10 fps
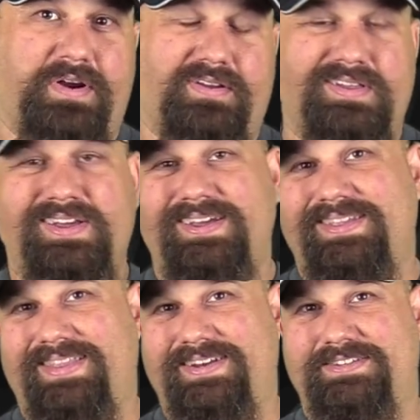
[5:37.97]
barrel.
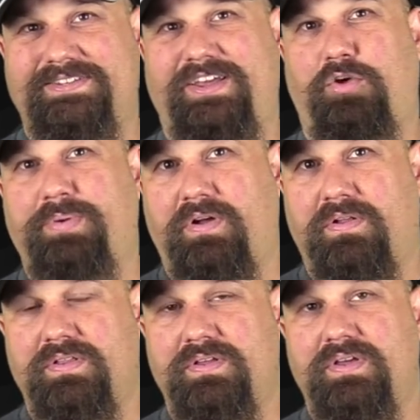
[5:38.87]
That doesn't help at
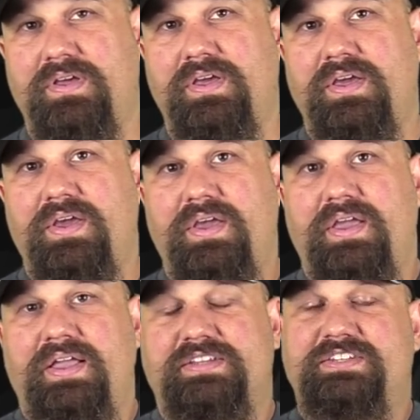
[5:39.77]
all.
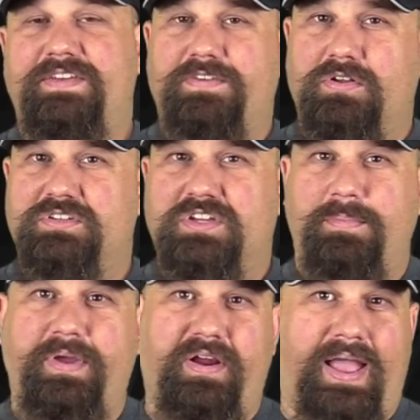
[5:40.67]
It's difficult to
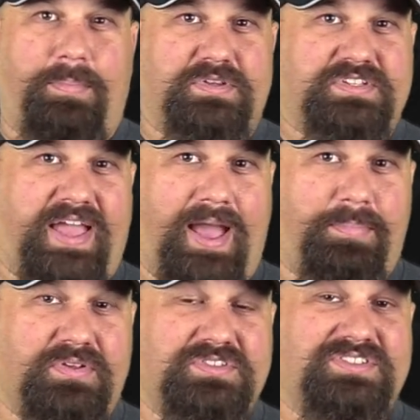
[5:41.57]
compare apples to
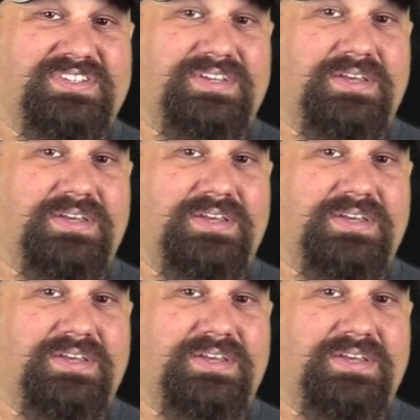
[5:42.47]
apples,